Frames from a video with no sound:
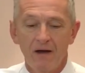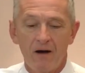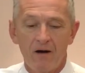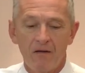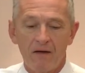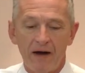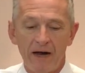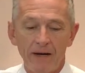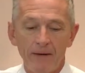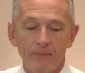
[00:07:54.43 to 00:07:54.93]
All
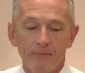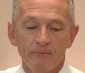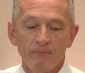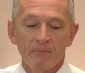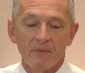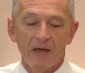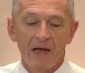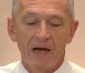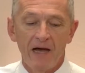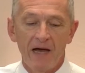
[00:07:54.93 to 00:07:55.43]
right?
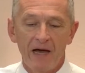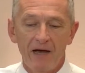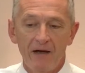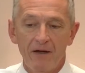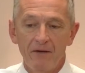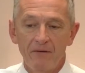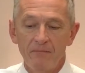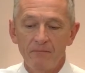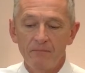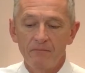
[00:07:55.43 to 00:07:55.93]
Uh,
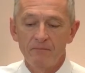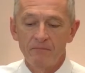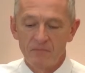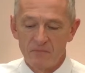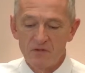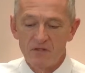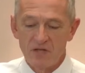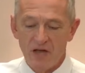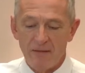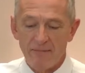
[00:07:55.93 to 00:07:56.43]

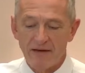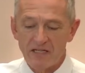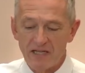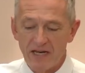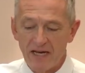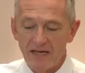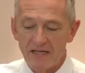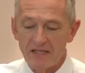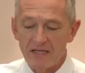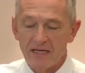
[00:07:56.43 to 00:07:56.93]
does that make
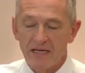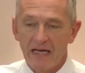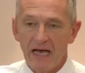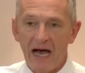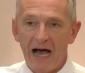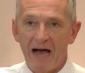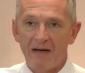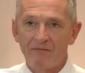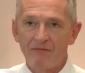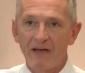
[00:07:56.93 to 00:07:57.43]
sense?
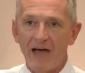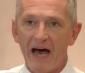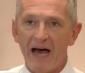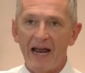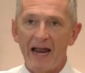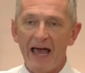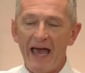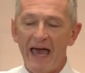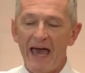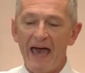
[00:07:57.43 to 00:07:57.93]
I've
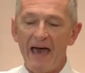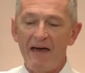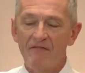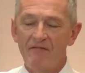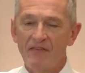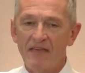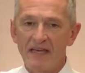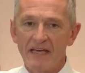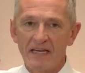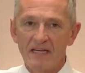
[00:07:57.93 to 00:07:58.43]
got to
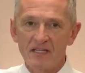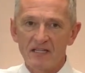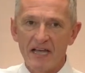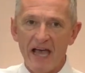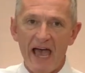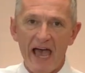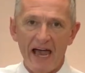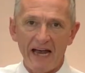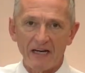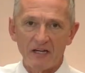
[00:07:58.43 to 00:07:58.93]
have the
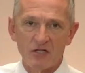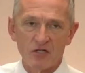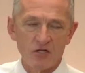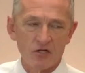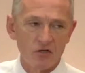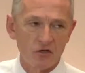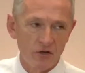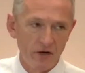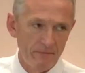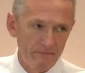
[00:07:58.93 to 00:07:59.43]
exact
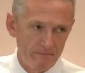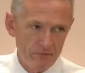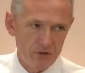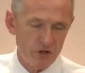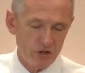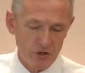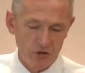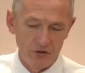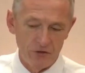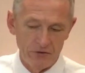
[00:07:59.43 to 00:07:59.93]

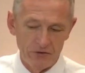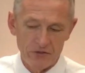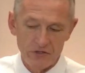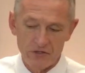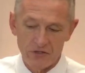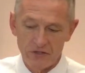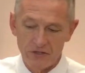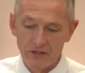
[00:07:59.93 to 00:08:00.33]
scriptures